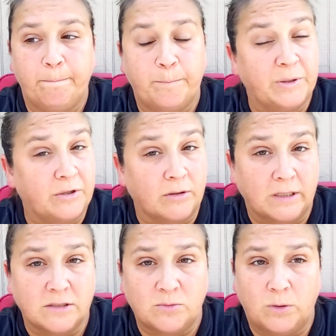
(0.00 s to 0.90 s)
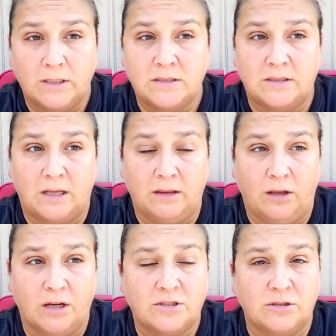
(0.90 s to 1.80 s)
But there is ones that
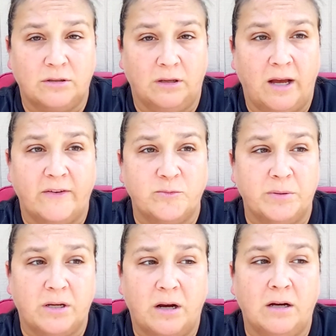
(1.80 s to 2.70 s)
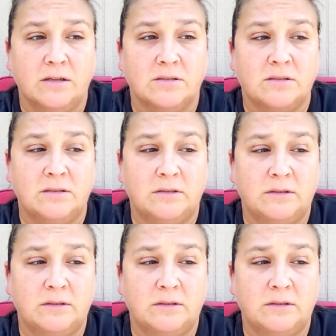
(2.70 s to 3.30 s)
lost their lives because